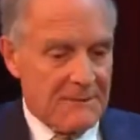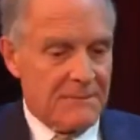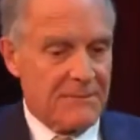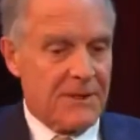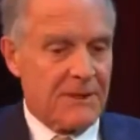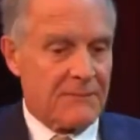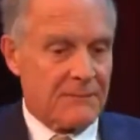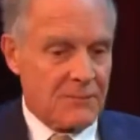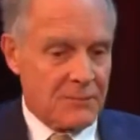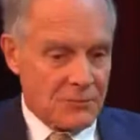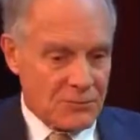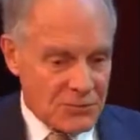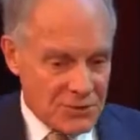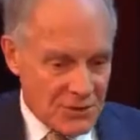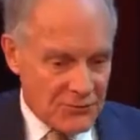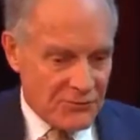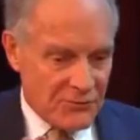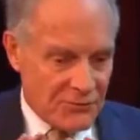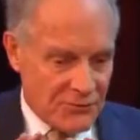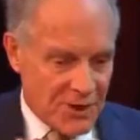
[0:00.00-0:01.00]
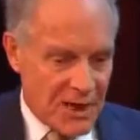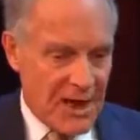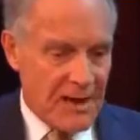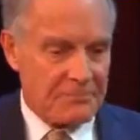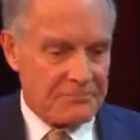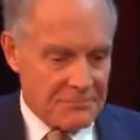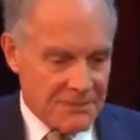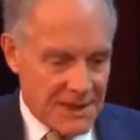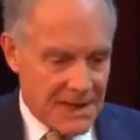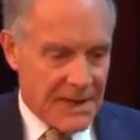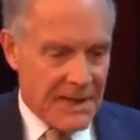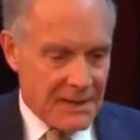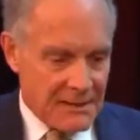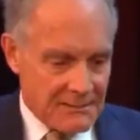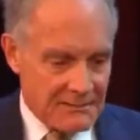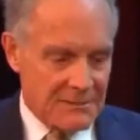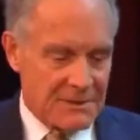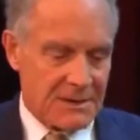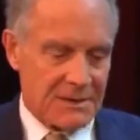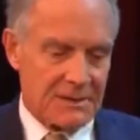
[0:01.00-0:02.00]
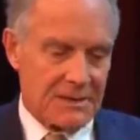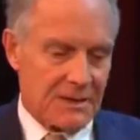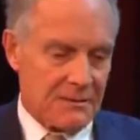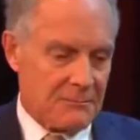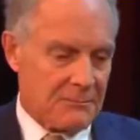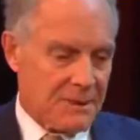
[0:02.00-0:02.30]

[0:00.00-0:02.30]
If you just stop now and come